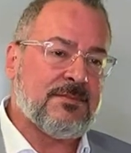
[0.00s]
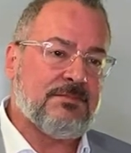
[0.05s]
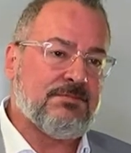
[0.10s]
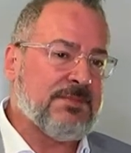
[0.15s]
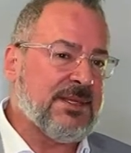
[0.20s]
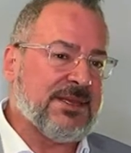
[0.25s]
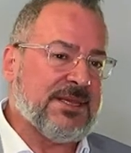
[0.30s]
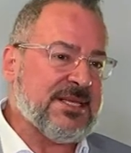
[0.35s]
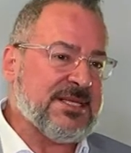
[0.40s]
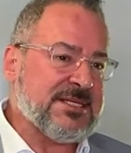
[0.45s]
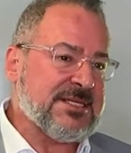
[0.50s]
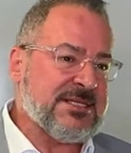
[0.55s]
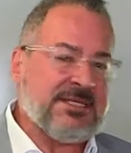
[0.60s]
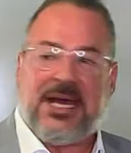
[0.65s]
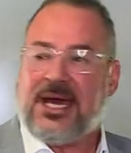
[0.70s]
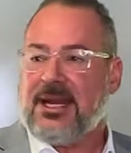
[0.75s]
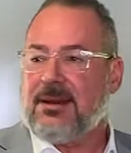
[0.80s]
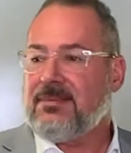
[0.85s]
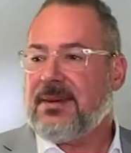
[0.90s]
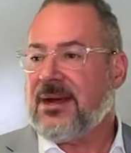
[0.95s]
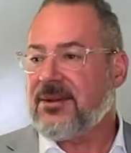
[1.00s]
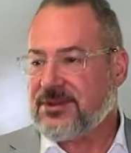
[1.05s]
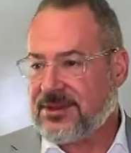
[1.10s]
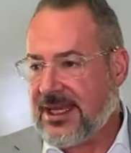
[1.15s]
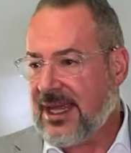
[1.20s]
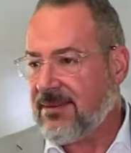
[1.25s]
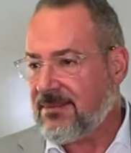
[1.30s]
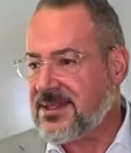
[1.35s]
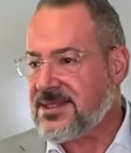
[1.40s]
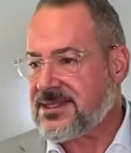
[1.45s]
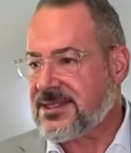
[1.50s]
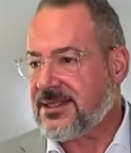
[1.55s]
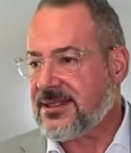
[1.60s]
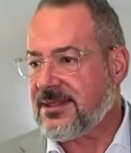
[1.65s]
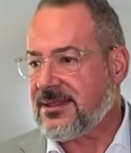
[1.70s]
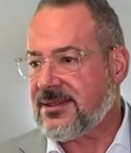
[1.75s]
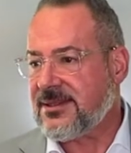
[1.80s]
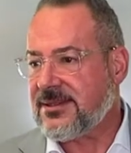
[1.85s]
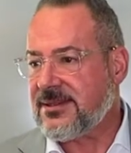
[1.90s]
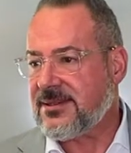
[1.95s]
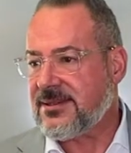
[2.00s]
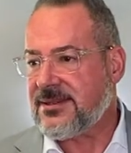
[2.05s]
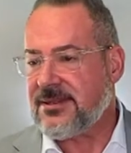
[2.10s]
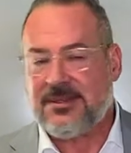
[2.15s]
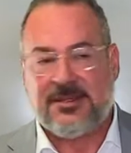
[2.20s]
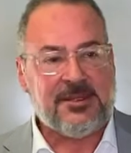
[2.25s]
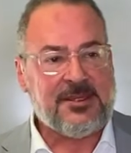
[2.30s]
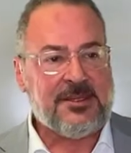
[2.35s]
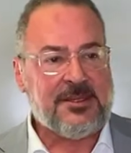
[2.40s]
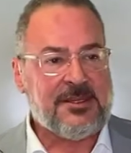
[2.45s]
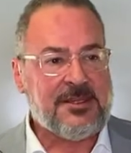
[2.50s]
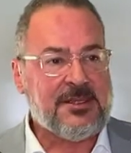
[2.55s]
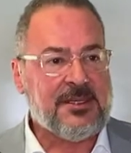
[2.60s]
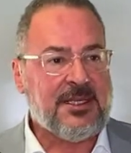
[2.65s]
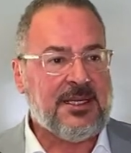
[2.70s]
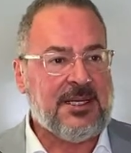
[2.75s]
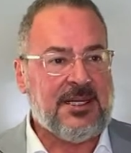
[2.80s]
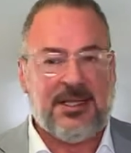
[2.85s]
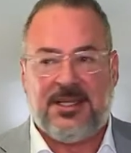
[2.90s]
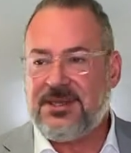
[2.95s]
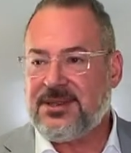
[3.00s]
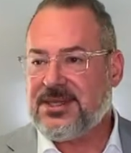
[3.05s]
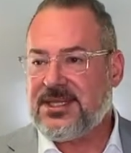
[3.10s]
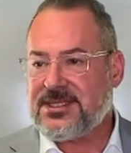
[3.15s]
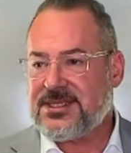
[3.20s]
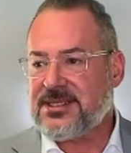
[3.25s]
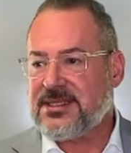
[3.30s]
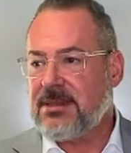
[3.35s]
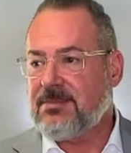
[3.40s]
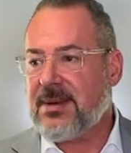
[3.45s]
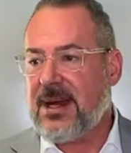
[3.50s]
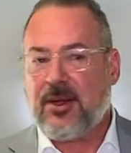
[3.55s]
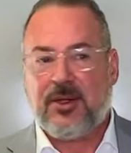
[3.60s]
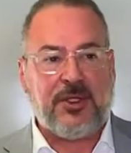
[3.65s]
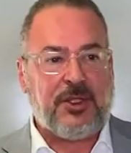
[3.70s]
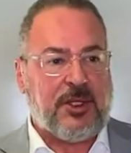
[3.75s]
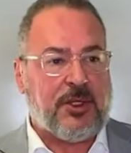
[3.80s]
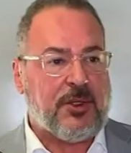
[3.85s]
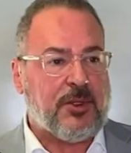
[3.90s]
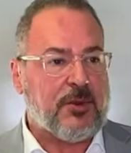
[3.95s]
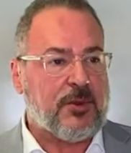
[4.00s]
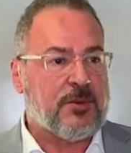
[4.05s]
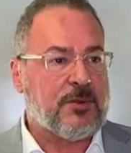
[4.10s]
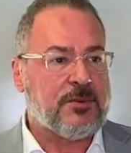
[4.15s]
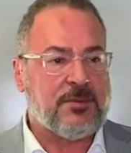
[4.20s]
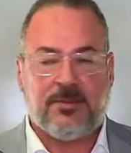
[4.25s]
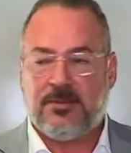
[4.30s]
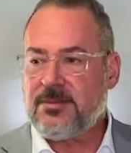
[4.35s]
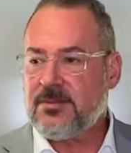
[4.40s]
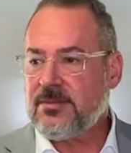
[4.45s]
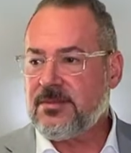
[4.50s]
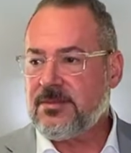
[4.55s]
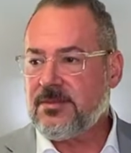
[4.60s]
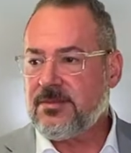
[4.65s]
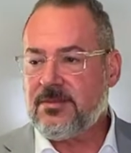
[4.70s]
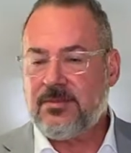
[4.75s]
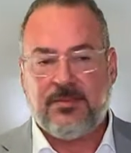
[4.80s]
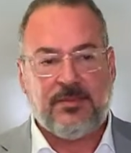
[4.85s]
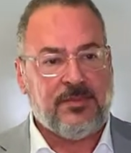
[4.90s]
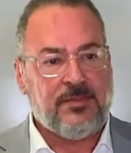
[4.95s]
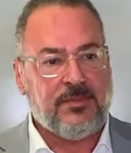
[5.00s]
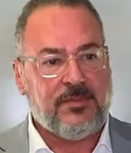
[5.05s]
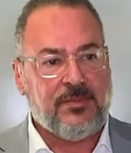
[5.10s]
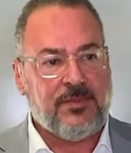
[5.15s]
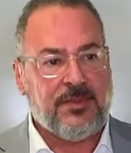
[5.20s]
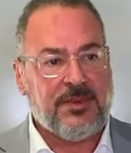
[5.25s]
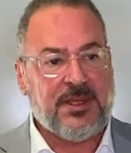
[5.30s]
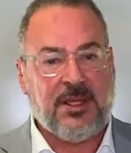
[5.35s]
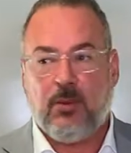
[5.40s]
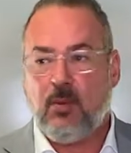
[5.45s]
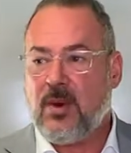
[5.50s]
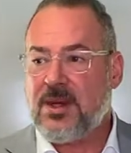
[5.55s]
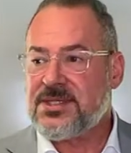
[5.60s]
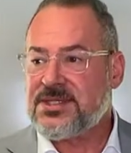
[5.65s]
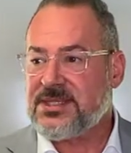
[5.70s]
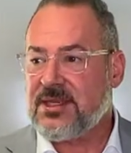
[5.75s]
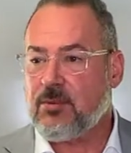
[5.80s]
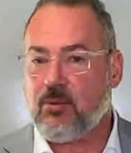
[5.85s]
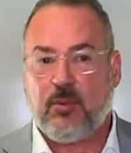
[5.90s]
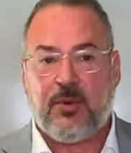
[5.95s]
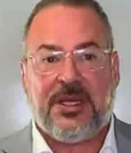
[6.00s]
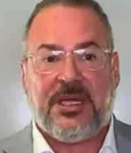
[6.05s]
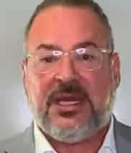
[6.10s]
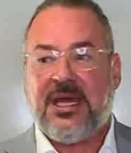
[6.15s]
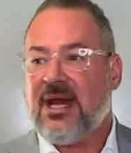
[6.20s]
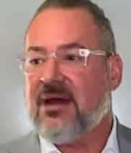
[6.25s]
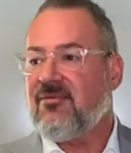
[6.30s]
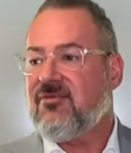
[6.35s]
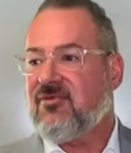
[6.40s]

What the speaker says: But this is not about them, is it? This is about you. The ones that we have